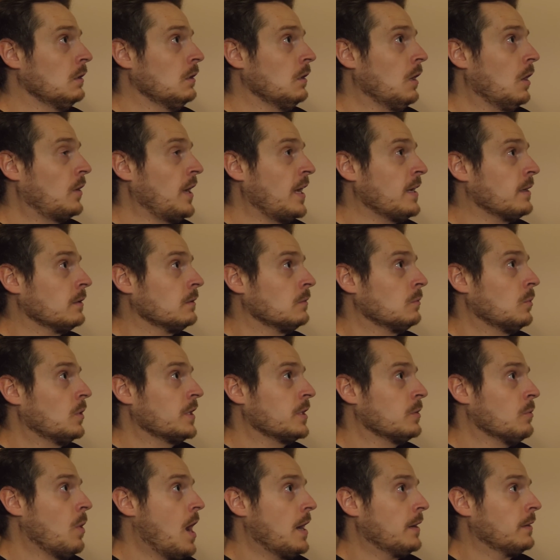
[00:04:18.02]
Okay, what
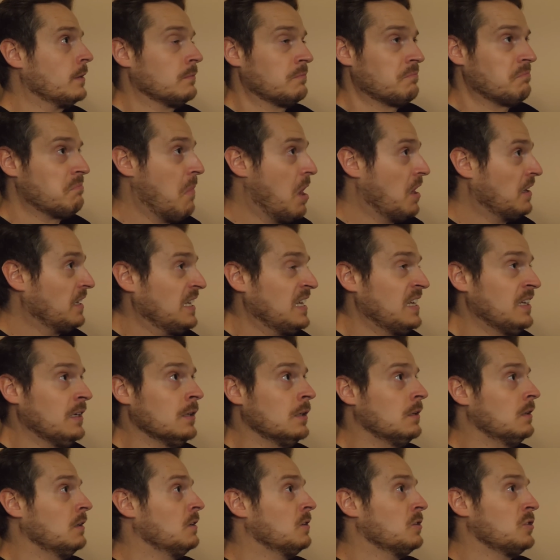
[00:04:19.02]
do you want? Money?
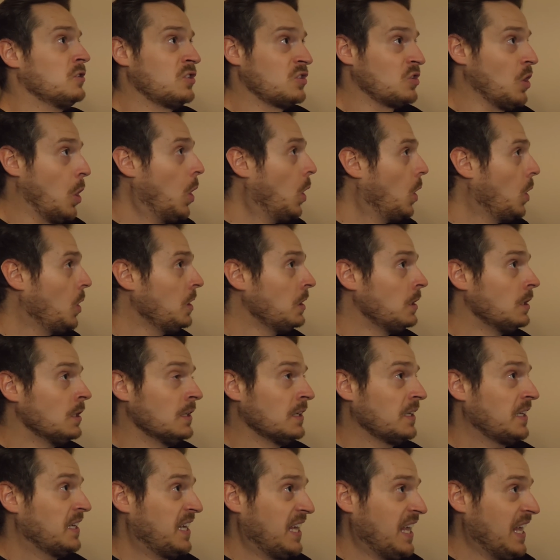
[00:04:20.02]
Soul?
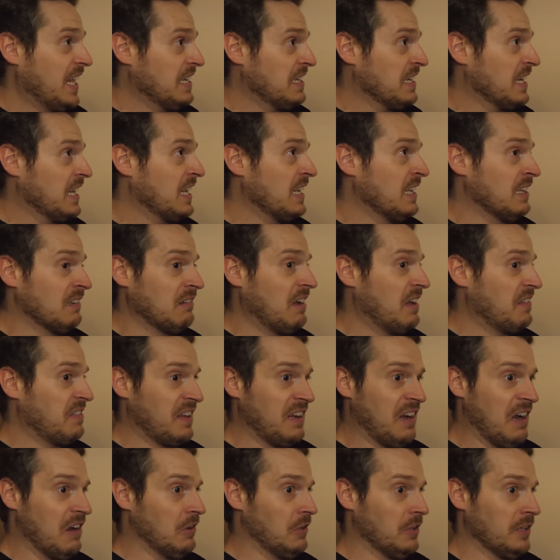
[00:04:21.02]
Kidney? I
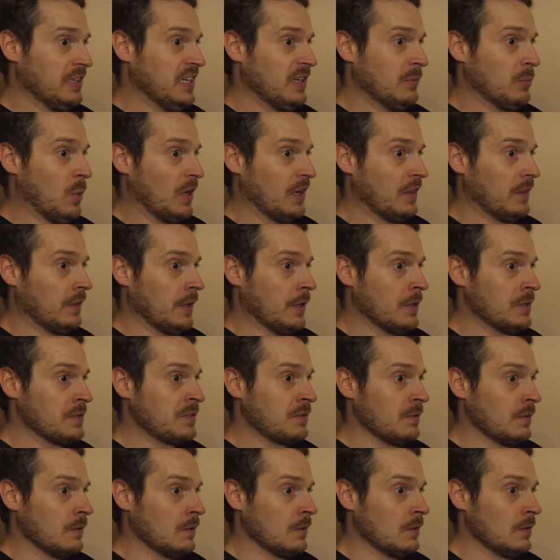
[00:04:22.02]
think I only need one of
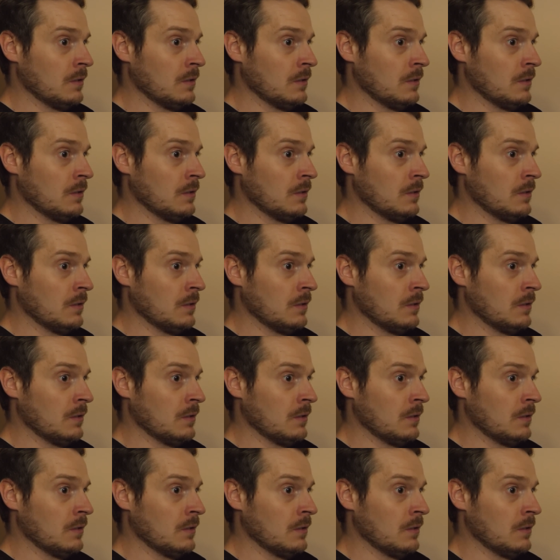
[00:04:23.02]
those.